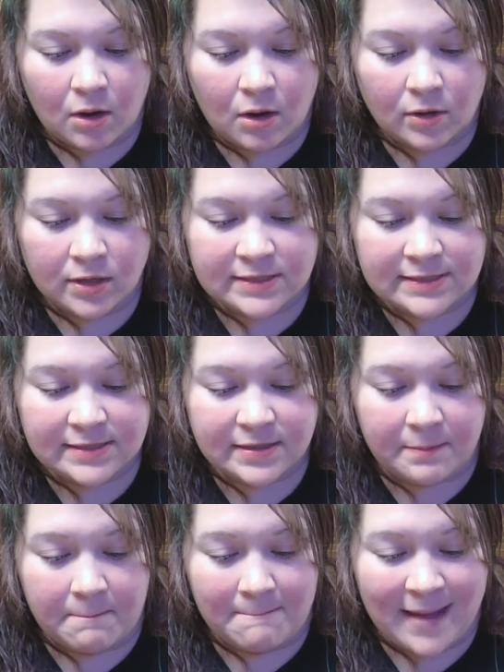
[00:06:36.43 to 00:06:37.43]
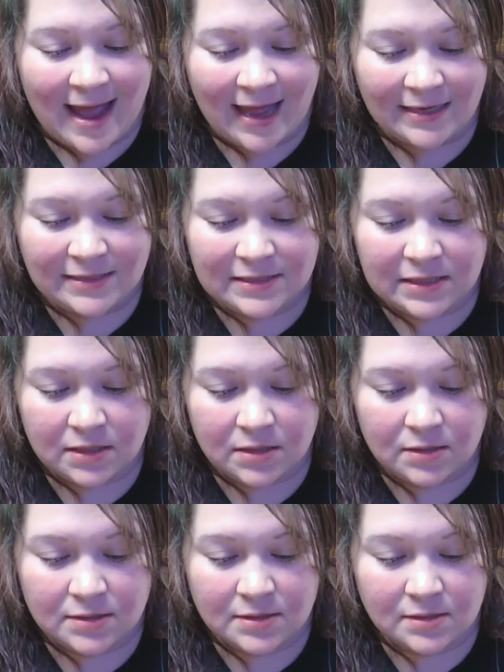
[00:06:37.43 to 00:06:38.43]
Artist Matt
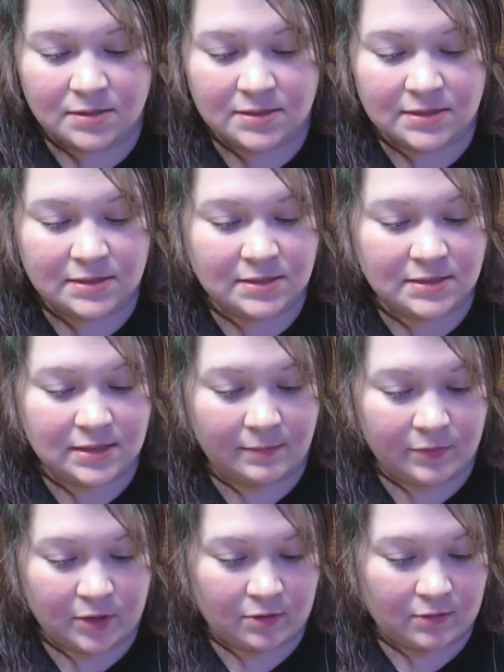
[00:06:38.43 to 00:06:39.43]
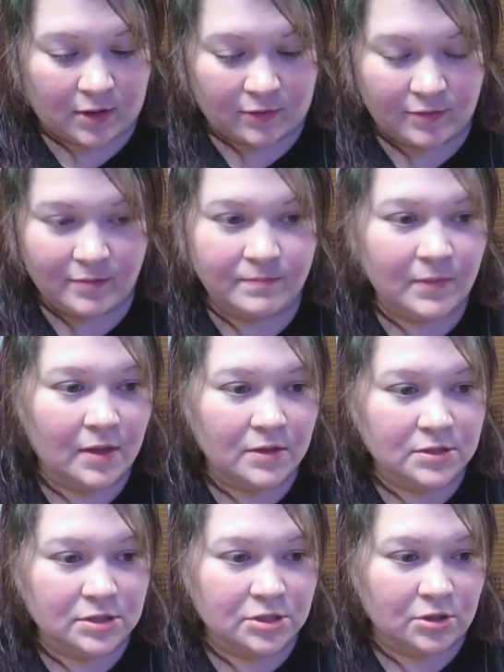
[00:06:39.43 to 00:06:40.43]
something or another.
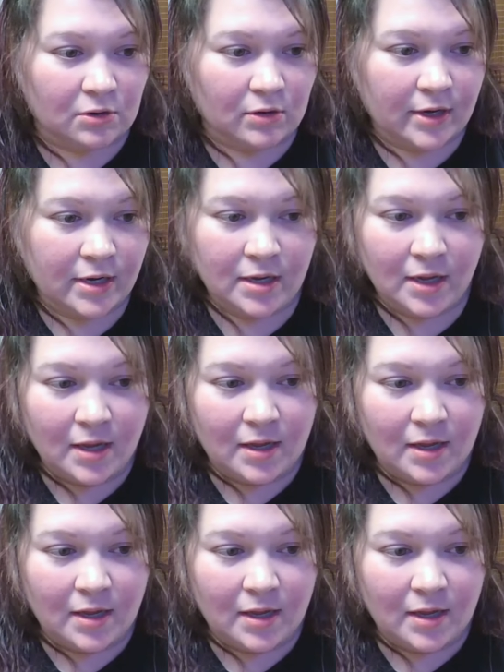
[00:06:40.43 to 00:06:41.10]
Sorry.